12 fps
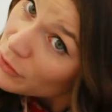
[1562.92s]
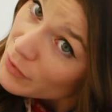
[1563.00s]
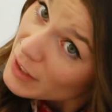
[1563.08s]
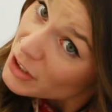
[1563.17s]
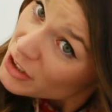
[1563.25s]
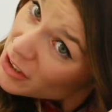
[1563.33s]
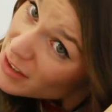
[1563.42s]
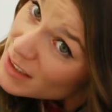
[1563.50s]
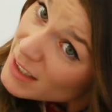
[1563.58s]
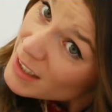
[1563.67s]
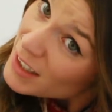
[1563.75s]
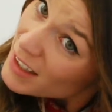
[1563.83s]
your
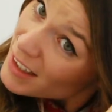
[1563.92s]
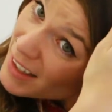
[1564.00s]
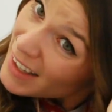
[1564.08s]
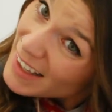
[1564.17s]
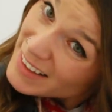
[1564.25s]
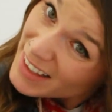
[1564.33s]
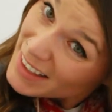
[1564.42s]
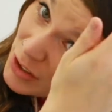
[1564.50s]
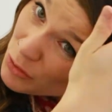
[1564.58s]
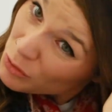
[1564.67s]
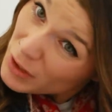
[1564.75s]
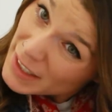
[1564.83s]
fingers and like
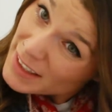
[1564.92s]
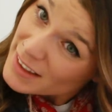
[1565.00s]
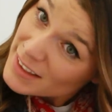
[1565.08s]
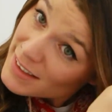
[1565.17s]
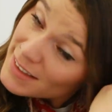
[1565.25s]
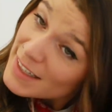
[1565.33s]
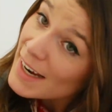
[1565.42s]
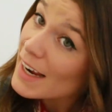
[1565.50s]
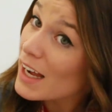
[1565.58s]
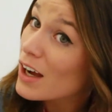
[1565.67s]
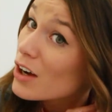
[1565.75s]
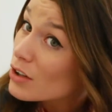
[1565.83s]
rake this
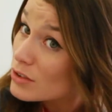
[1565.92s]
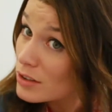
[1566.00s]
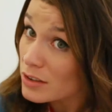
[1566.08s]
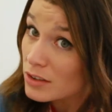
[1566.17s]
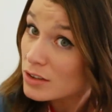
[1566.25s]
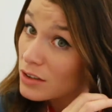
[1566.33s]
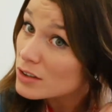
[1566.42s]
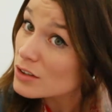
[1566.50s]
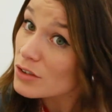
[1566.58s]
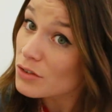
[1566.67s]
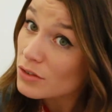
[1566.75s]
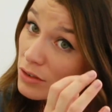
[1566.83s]
down
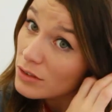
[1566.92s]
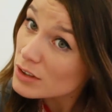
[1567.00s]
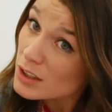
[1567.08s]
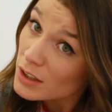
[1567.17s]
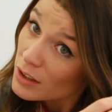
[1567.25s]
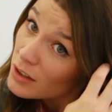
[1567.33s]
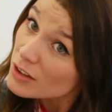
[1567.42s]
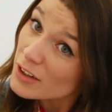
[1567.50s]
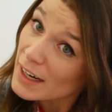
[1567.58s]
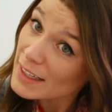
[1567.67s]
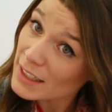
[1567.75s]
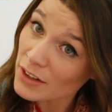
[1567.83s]

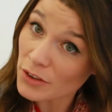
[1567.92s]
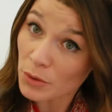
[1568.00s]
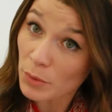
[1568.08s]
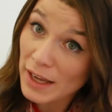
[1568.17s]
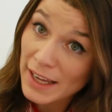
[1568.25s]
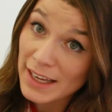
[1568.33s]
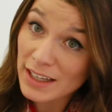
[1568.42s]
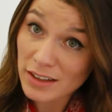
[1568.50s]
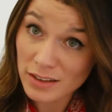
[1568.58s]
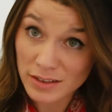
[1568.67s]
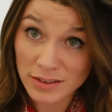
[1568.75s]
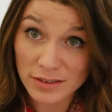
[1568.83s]
or any other way.
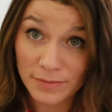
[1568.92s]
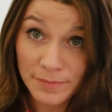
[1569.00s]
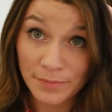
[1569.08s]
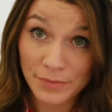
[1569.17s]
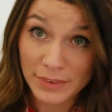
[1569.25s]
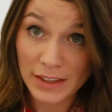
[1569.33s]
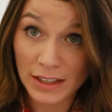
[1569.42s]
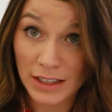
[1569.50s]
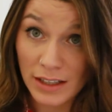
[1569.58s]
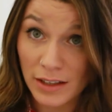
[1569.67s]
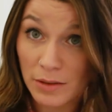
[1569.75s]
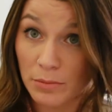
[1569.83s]

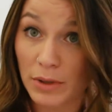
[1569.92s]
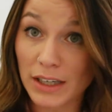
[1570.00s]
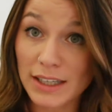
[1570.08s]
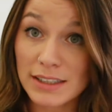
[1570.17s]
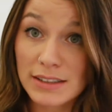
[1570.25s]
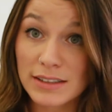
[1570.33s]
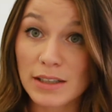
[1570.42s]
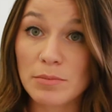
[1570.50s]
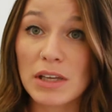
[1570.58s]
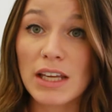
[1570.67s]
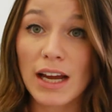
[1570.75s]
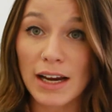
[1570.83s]
But to
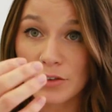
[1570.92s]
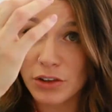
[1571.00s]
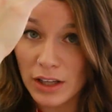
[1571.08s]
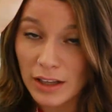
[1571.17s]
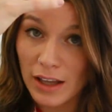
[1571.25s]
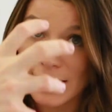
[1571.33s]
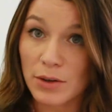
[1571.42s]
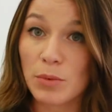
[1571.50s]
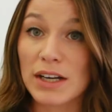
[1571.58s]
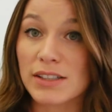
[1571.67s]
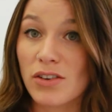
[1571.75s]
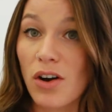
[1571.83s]
me, I really like
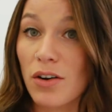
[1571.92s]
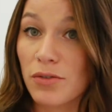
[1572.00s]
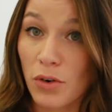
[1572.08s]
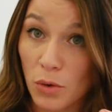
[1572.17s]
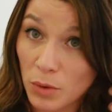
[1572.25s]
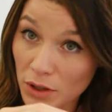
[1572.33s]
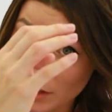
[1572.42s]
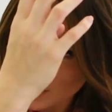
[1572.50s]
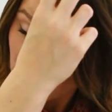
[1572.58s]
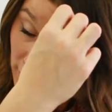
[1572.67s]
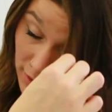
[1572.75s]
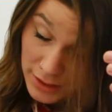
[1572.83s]
when it's all forward.
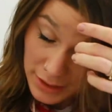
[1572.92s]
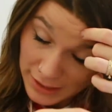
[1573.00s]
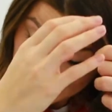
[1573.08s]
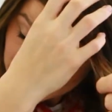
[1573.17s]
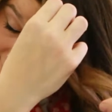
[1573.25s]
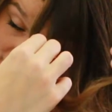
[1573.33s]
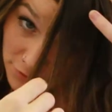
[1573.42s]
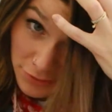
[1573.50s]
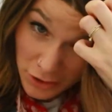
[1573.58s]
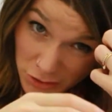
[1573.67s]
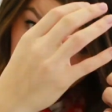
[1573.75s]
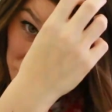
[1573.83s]
I just think it
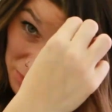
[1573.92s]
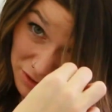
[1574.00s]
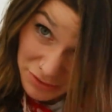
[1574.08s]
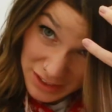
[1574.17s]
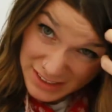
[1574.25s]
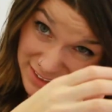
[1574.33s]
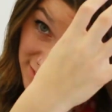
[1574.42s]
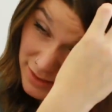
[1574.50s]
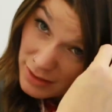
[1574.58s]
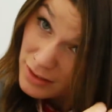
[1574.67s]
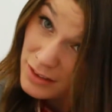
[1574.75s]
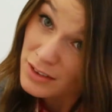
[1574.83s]
falls on my
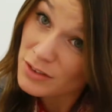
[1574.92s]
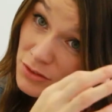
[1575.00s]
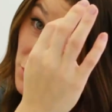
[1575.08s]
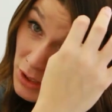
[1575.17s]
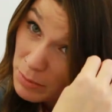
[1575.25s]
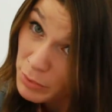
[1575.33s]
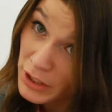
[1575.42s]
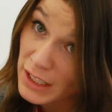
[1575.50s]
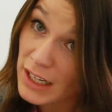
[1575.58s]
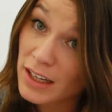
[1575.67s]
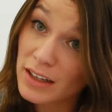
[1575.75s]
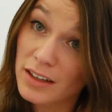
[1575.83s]
face really
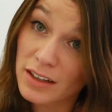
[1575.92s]
pretty.